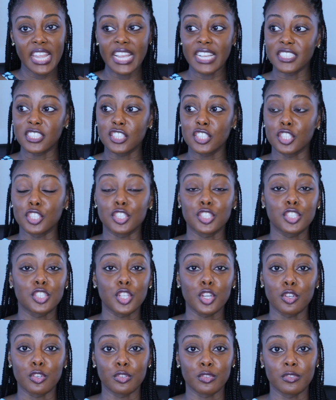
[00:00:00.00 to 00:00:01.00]
is to
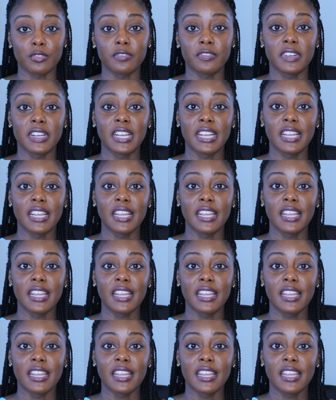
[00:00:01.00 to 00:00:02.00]
serve.
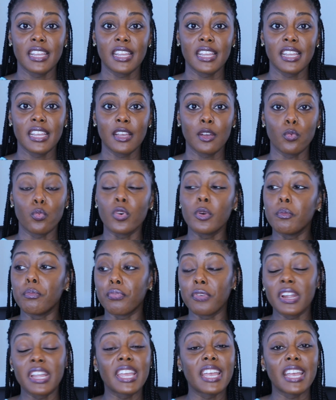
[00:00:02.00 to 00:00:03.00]
We're
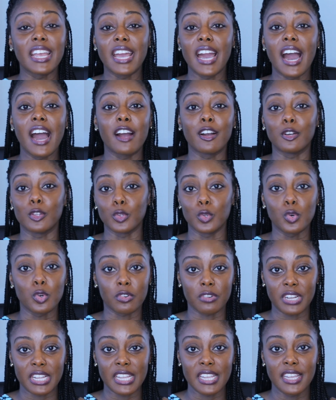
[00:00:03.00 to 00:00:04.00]
bringing God
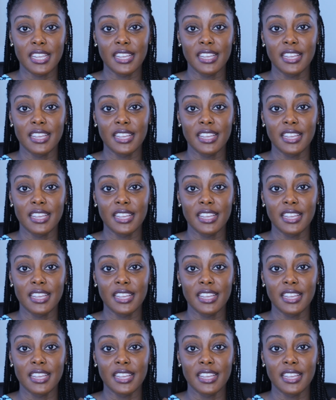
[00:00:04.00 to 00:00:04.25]
glory.